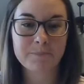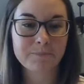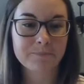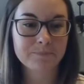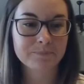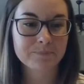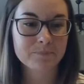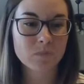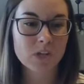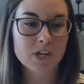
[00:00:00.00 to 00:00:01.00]
So
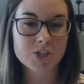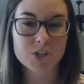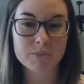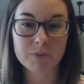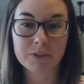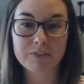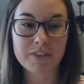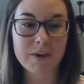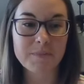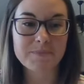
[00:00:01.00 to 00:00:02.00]
should be really
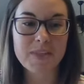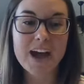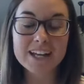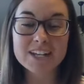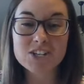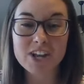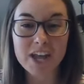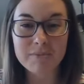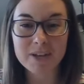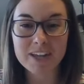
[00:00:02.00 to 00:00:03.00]
fun though. Hi,
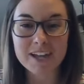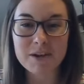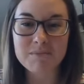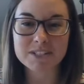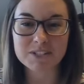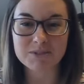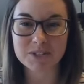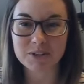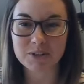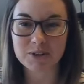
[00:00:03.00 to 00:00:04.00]
Jamie. I miss you
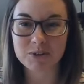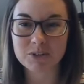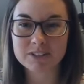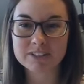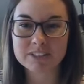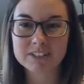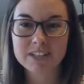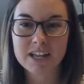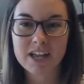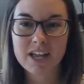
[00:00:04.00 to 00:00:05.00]
too.
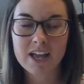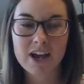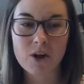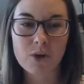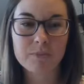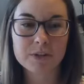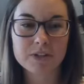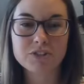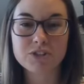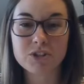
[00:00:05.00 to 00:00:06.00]
Hope
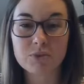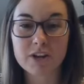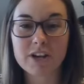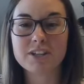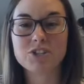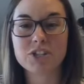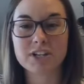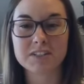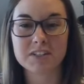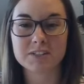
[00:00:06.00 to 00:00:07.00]
Jonah and
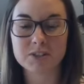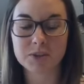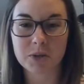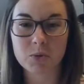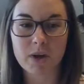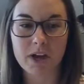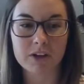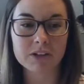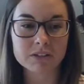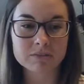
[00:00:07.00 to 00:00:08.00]
Genesis are doing
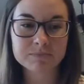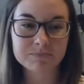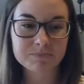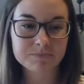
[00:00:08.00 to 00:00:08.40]
well.